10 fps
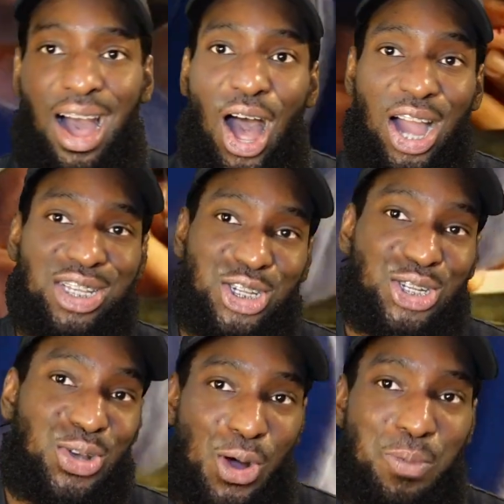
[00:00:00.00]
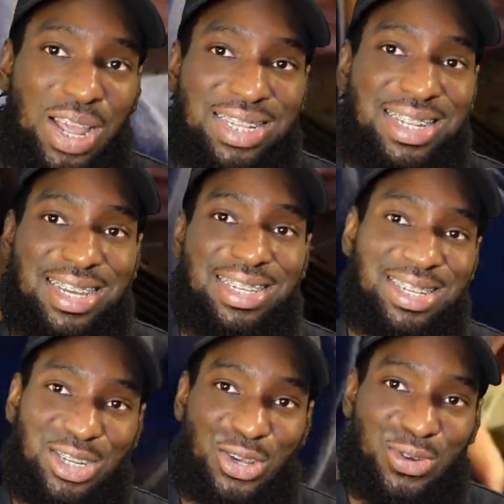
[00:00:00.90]
I just got a
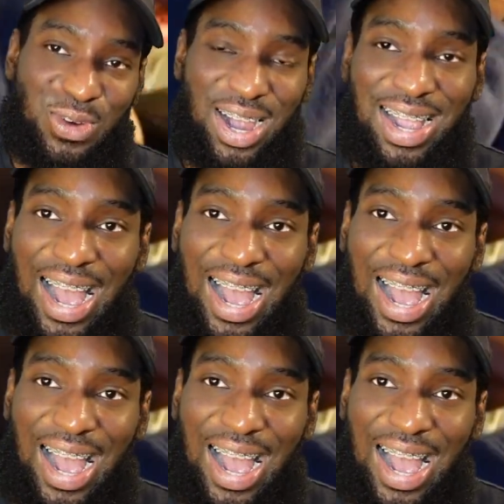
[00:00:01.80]
PlayStation 2, right?